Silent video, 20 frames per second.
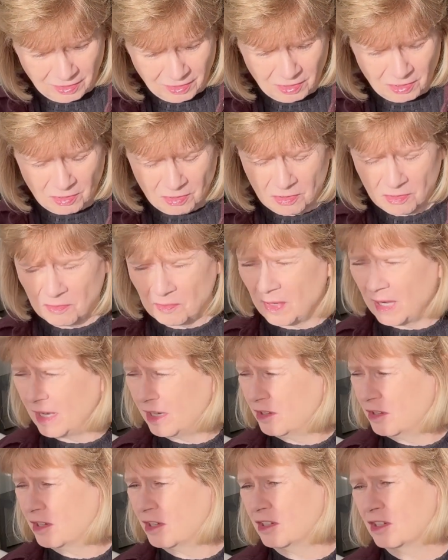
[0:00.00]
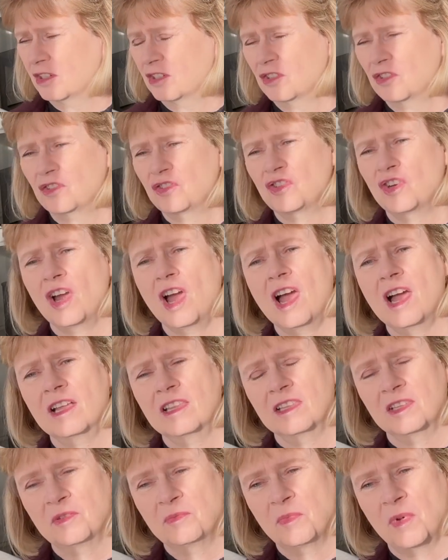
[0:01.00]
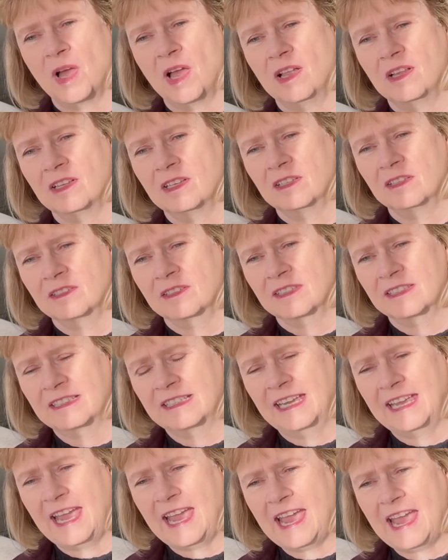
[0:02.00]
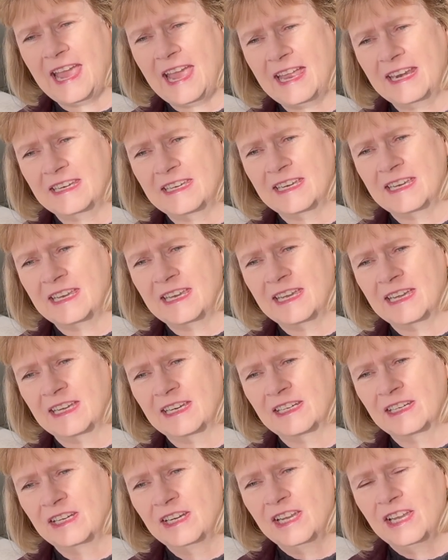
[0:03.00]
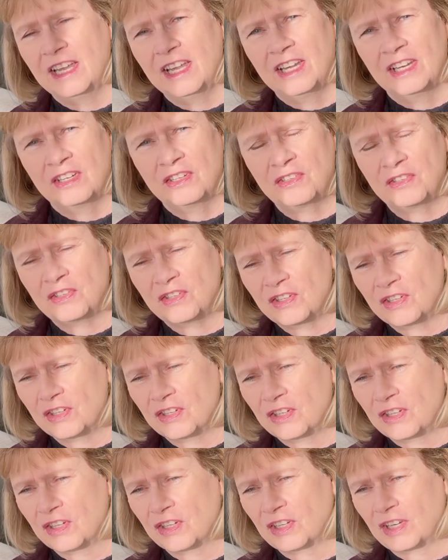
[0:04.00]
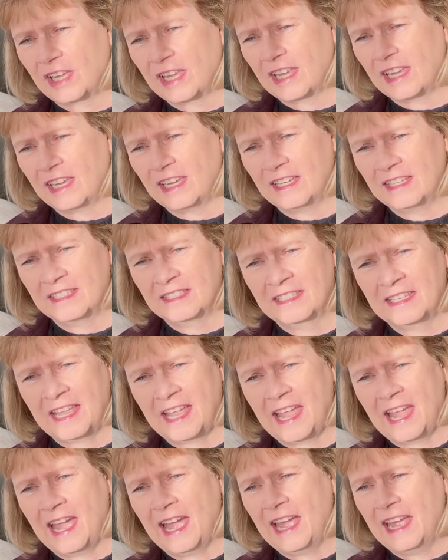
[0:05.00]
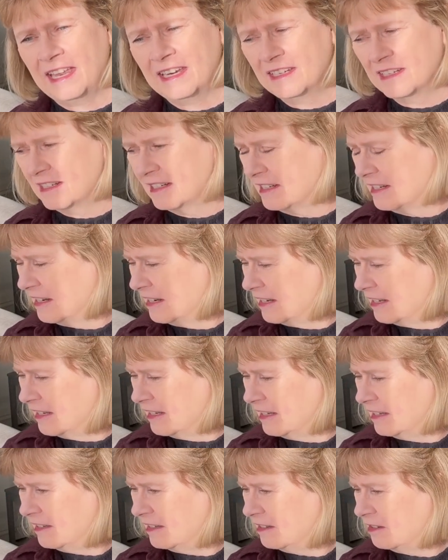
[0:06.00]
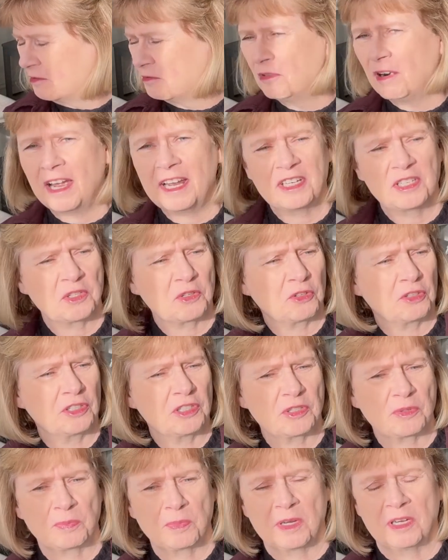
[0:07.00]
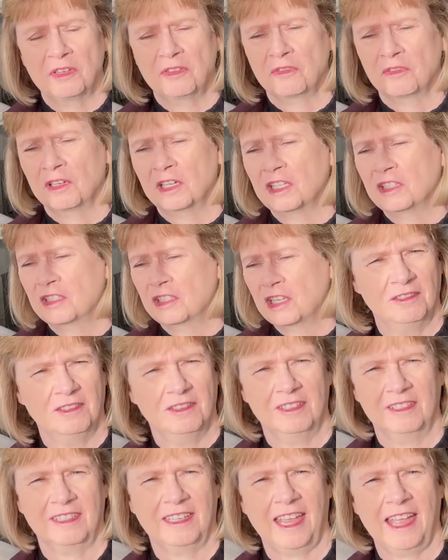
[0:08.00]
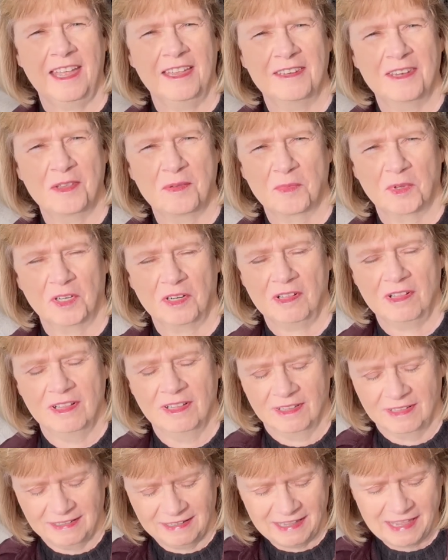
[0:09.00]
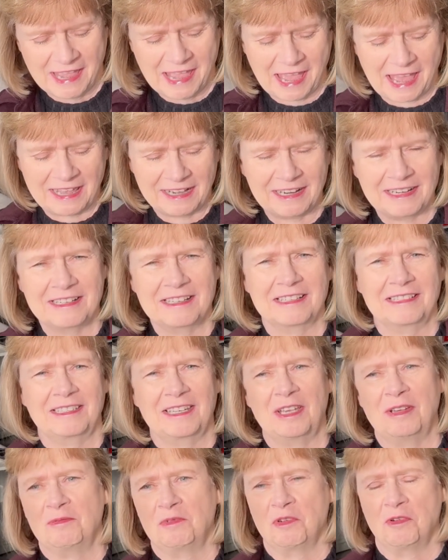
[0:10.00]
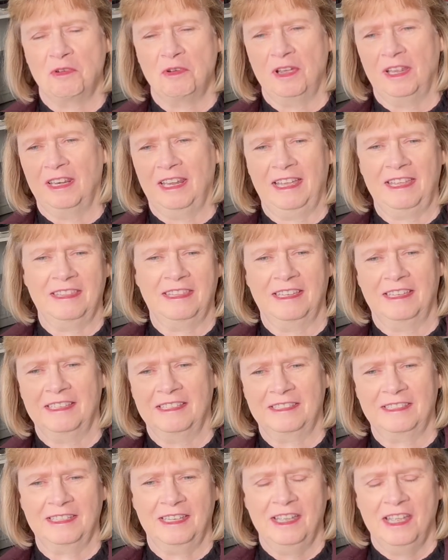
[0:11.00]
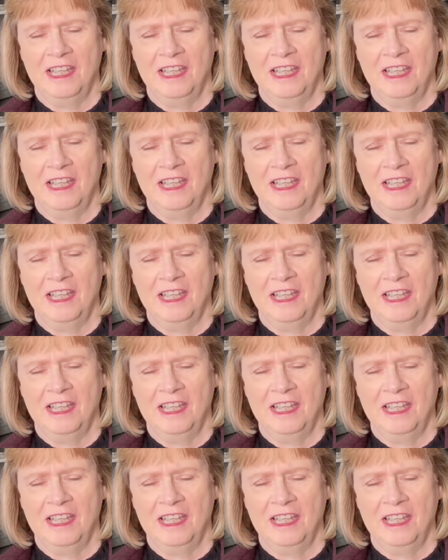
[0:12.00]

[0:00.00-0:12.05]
Oh my goodness, chocolate balls and candy and sugar cookies and Rice Krispie treats. You just can't name it all. And I just kept going like this